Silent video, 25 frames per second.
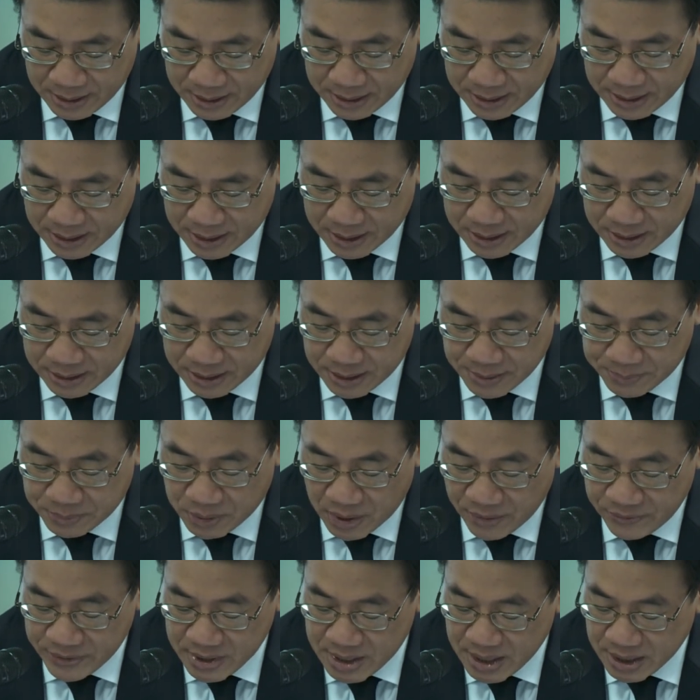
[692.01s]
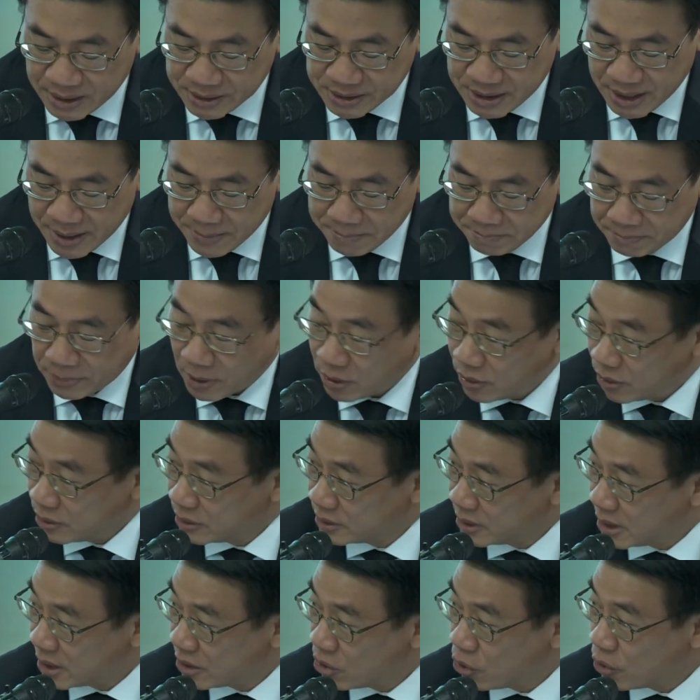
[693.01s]
The Phra temple,
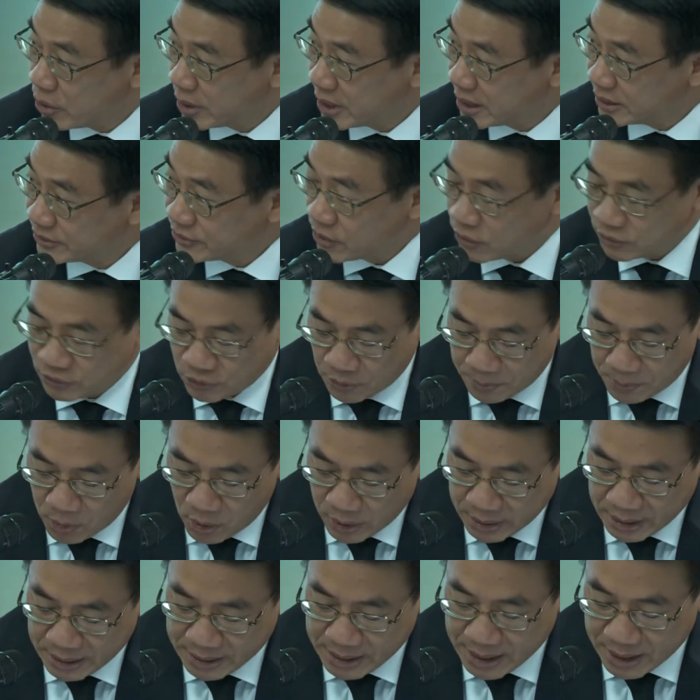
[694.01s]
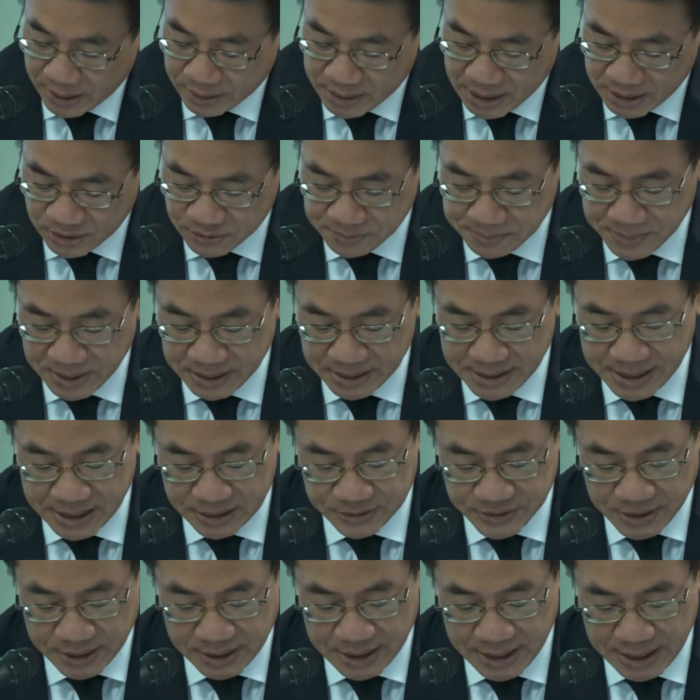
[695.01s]
the court has also pointed out, has been
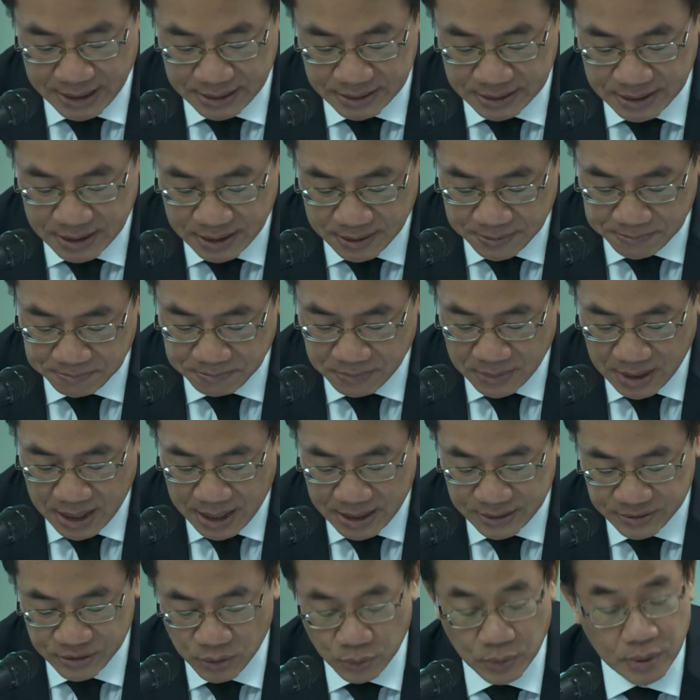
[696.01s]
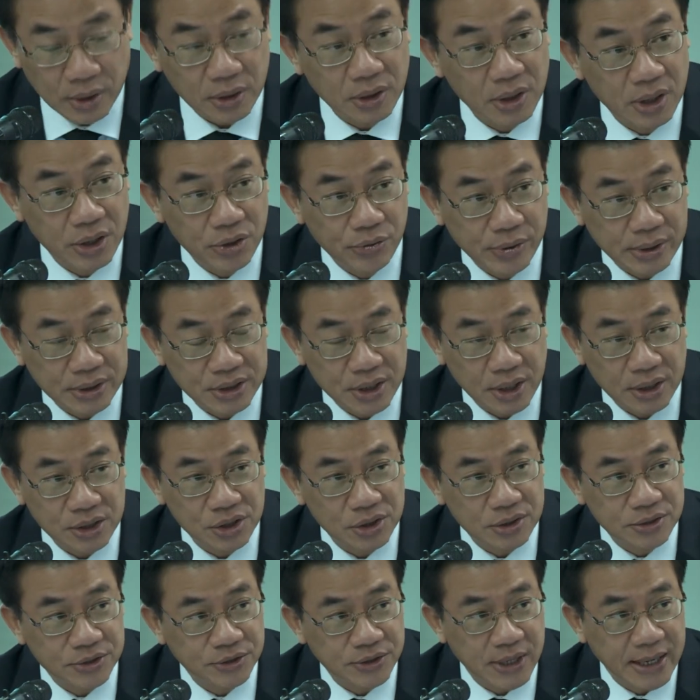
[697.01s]
designated as a World
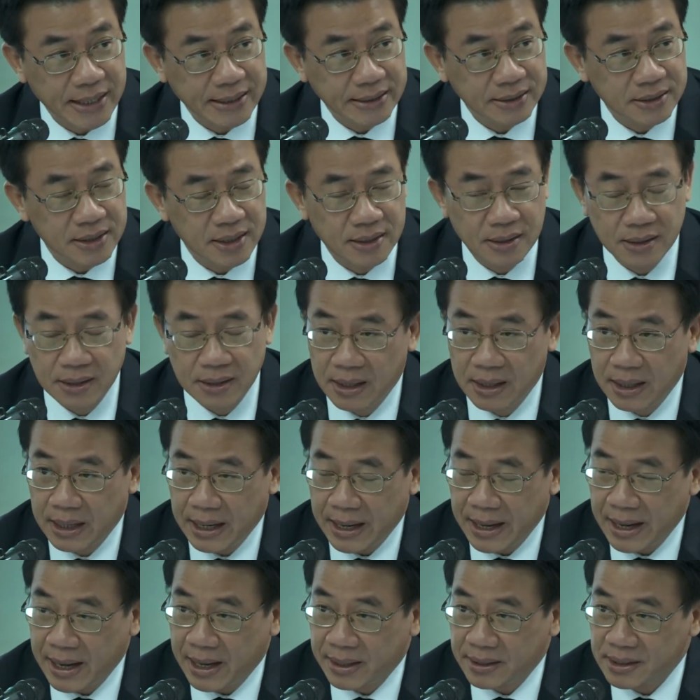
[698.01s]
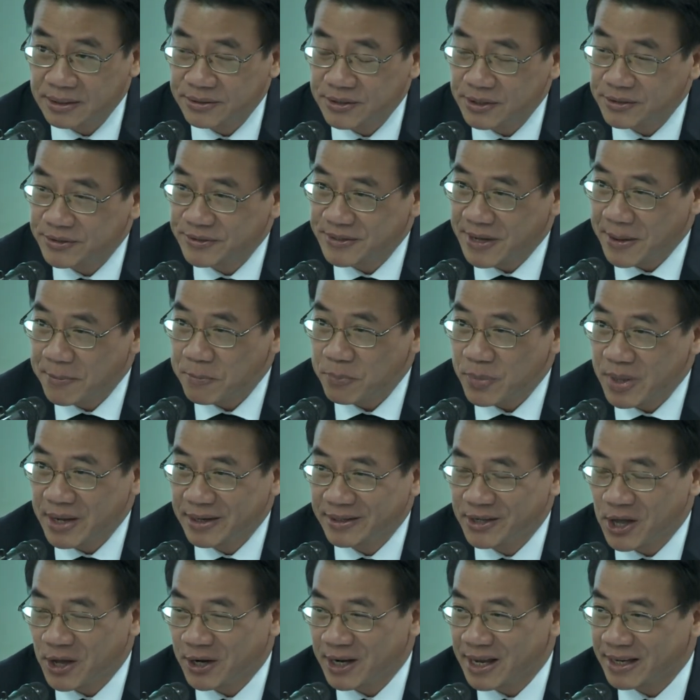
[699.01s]
Heritage Site. And this is
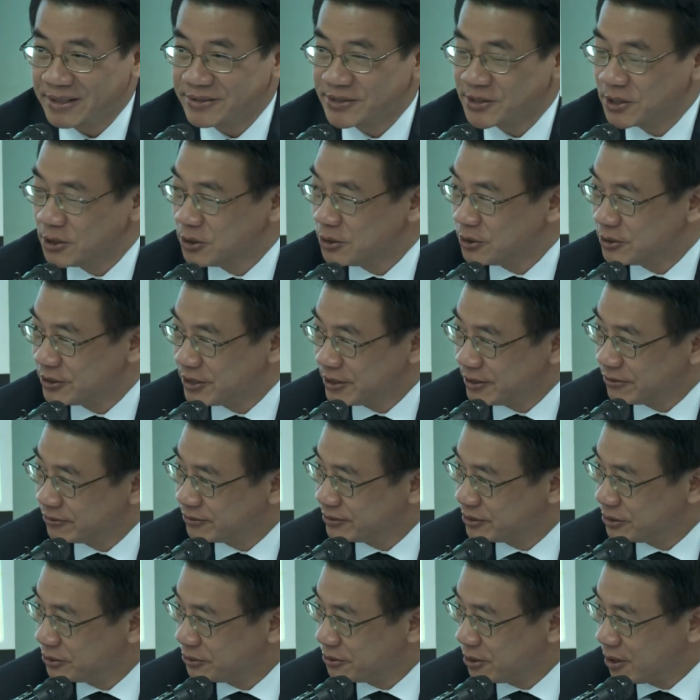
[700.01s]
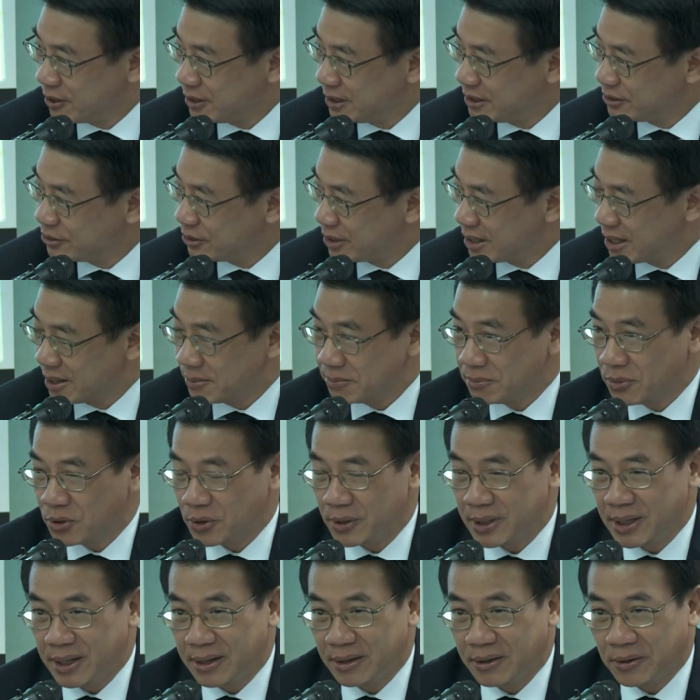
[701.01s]
something not exclusive to only to
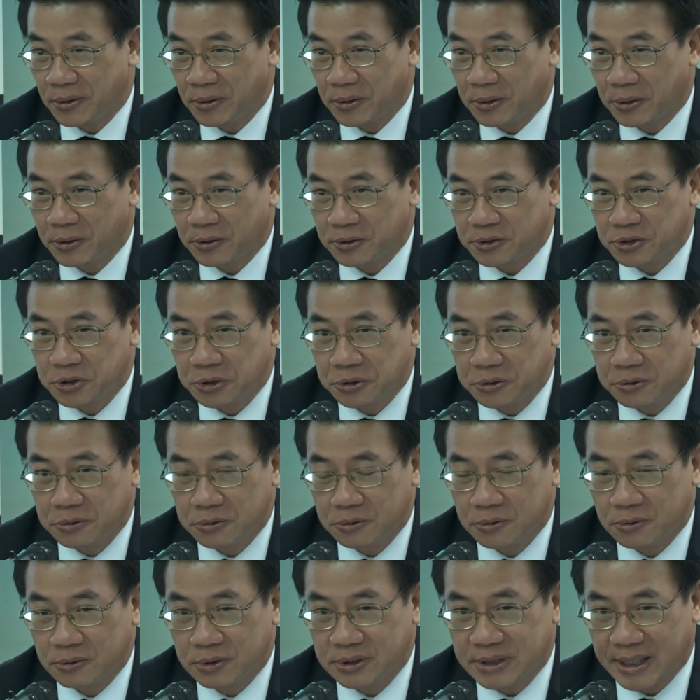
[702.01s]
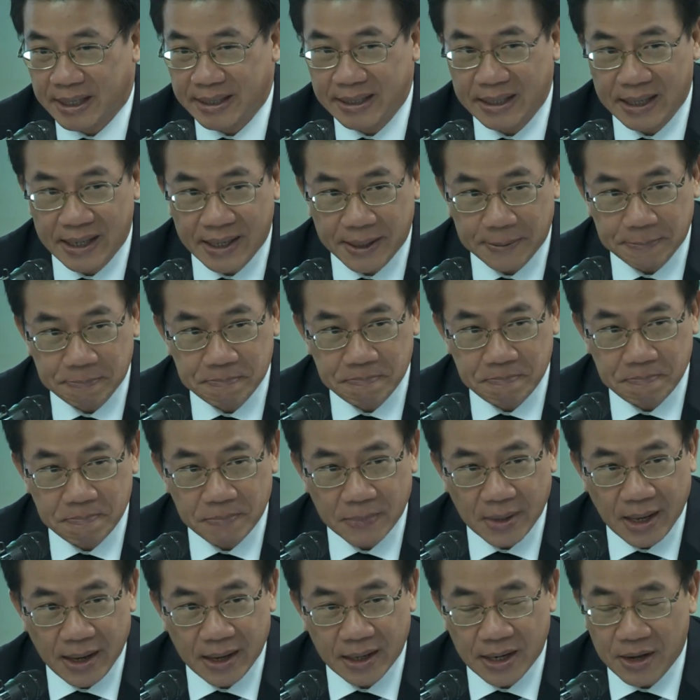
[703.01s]
Cambodia or to Thailand.
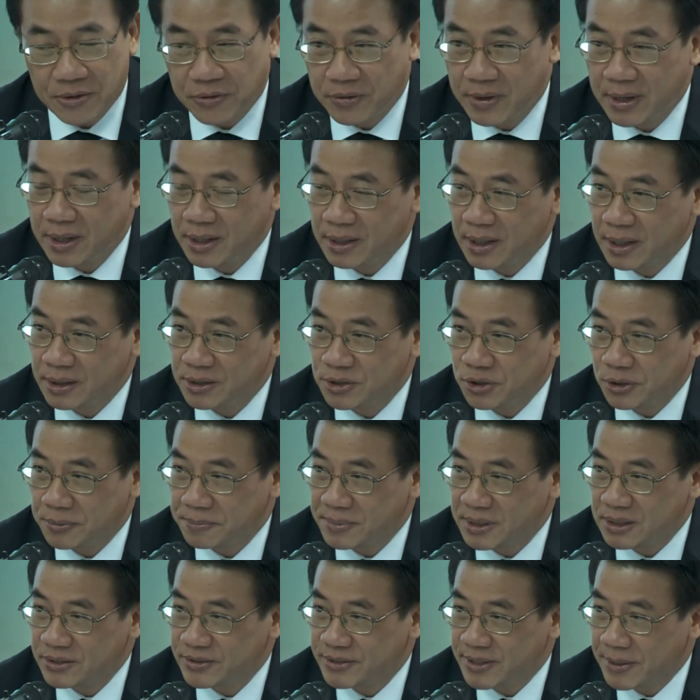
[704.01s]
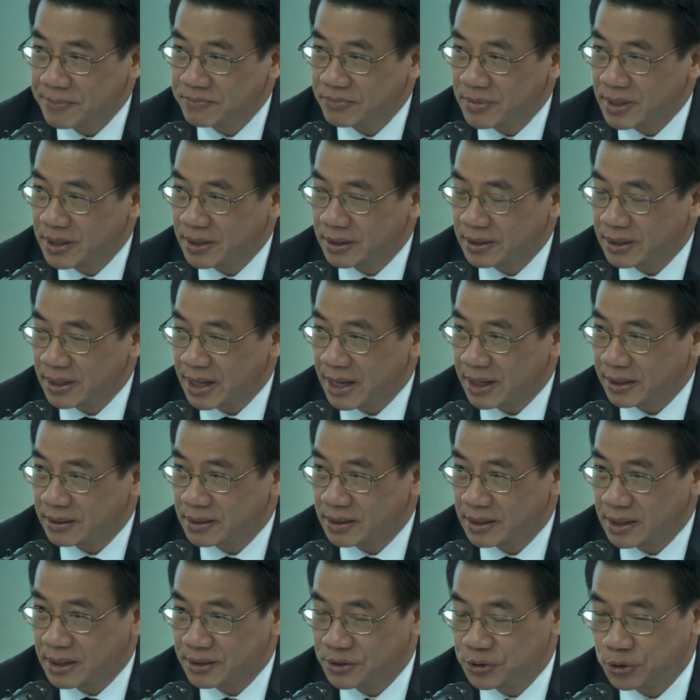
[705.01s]
And I think it should be something
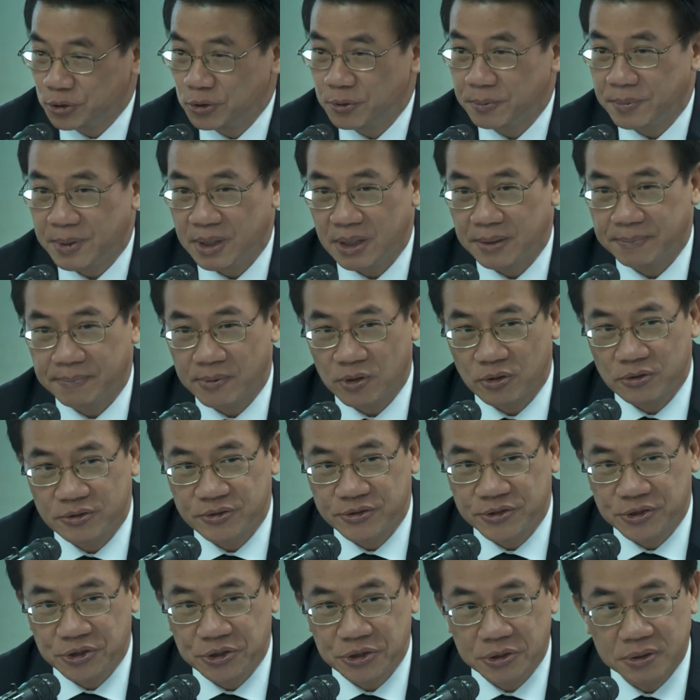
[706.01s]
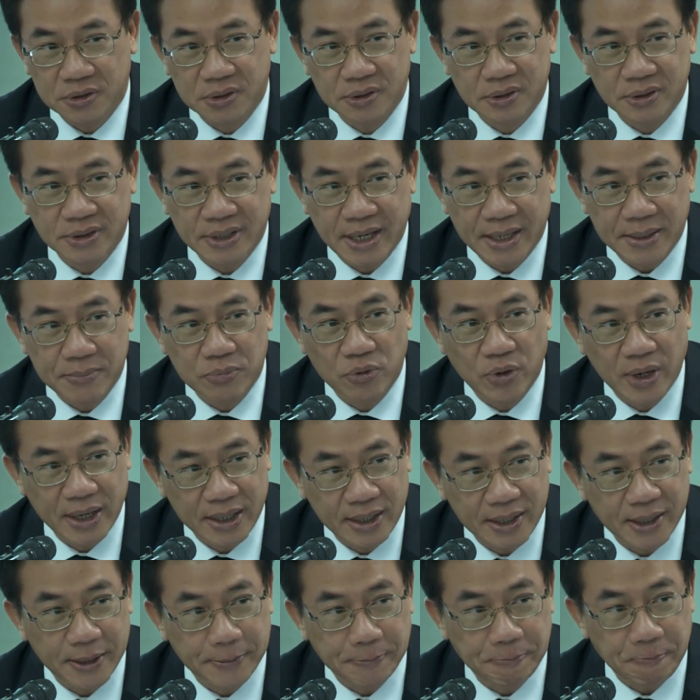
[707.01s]
that the two peoples should take
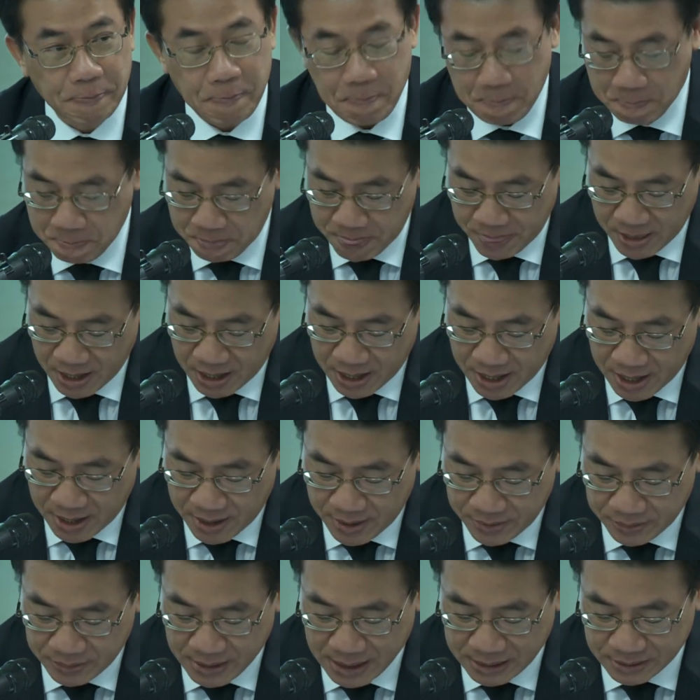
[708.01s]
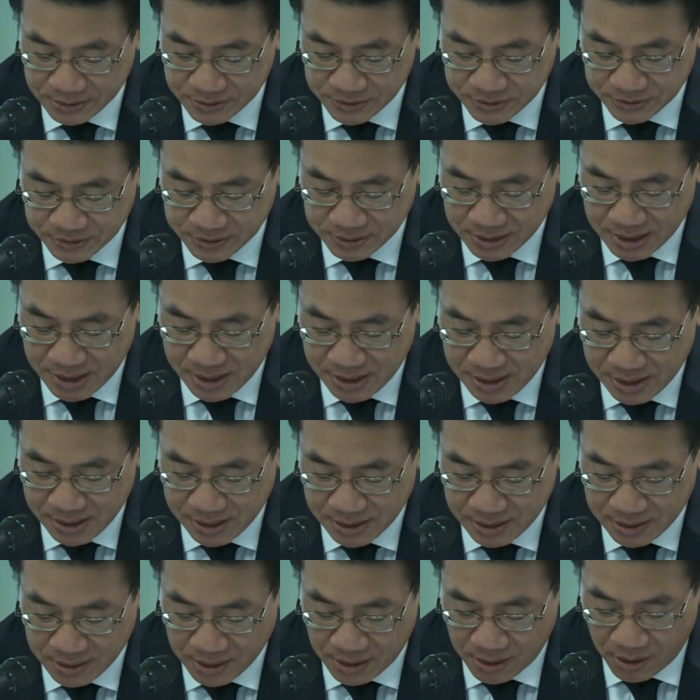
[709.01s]
pride in. That's
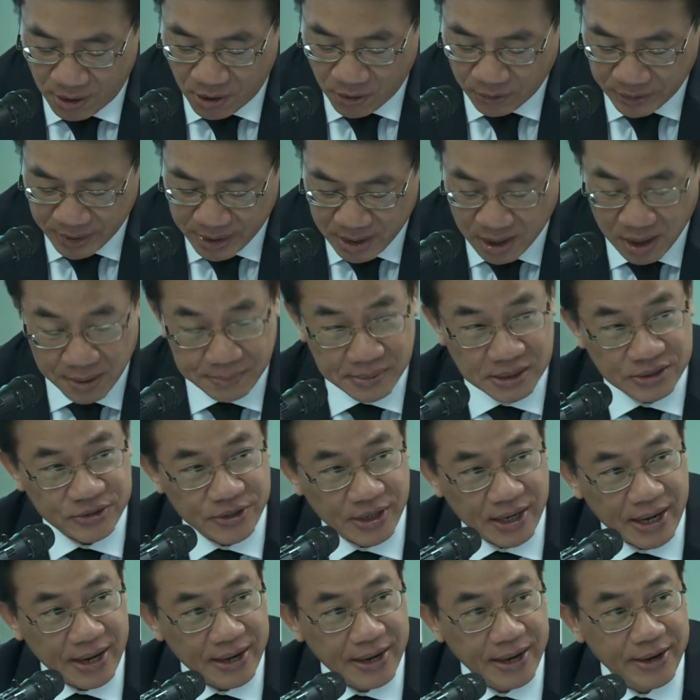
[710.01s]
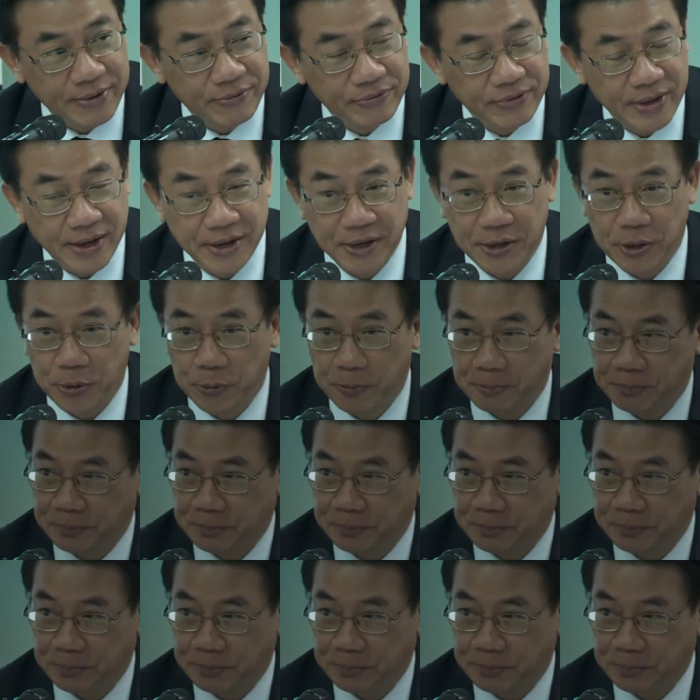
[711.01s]
all the comments that I have. Thank you.